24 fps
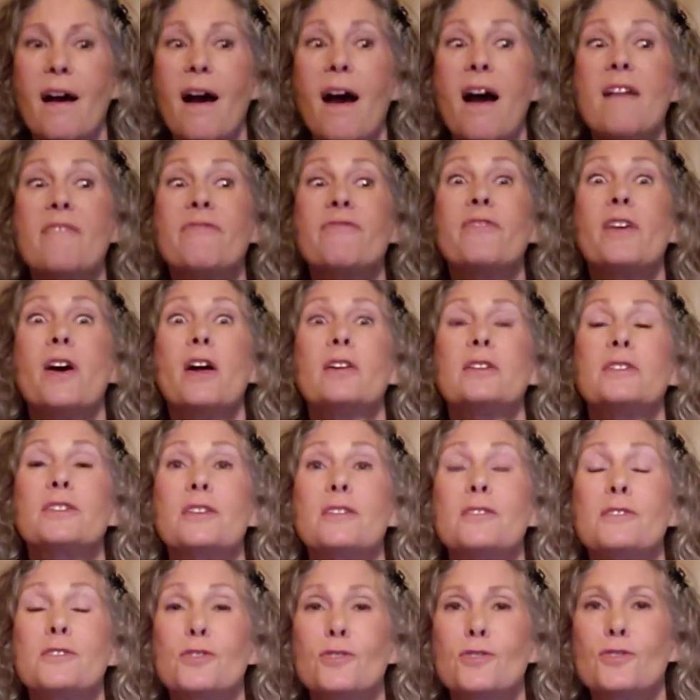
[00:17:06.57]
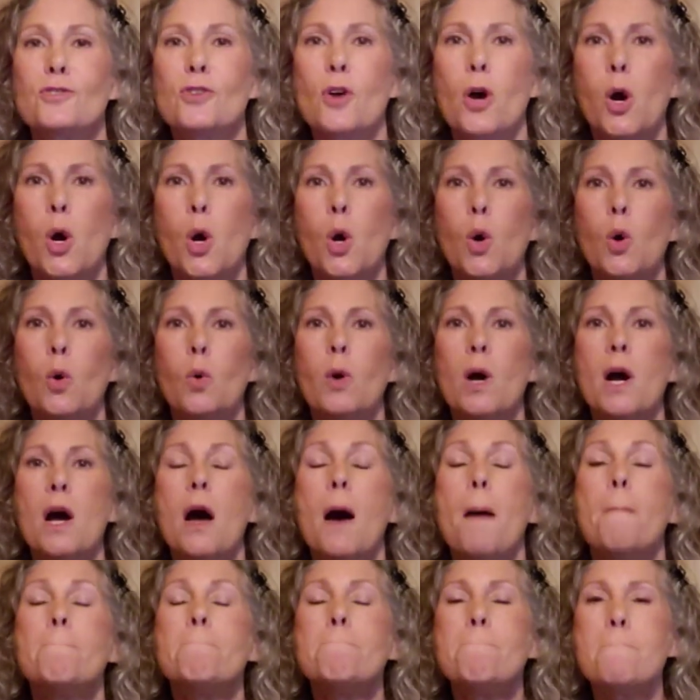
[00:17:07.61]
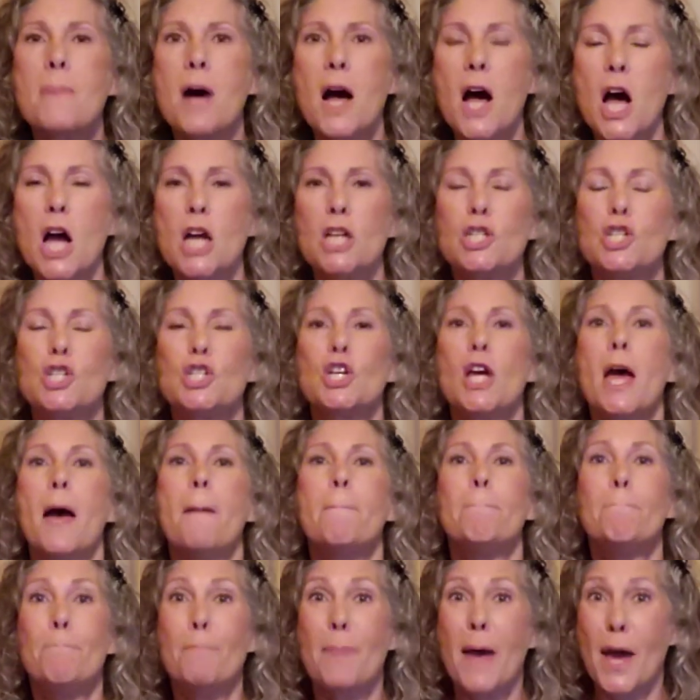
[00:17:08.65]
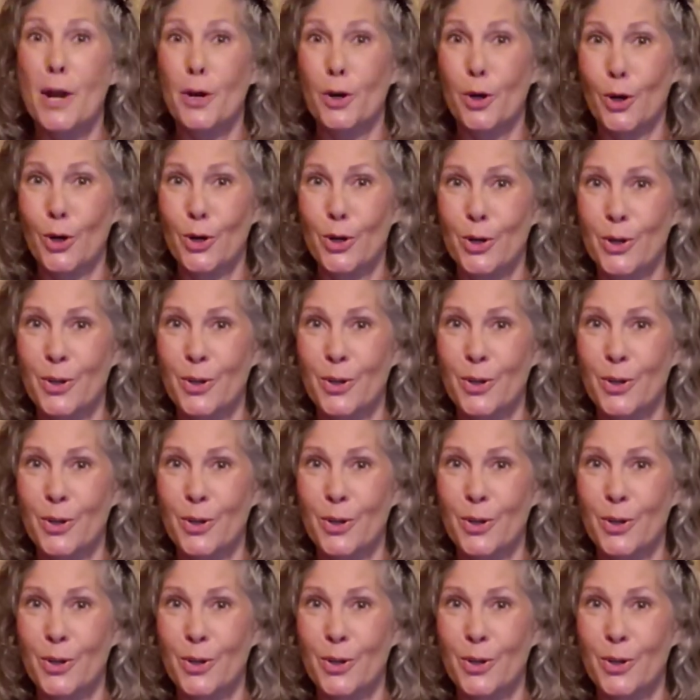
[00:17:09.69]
I felt so much better.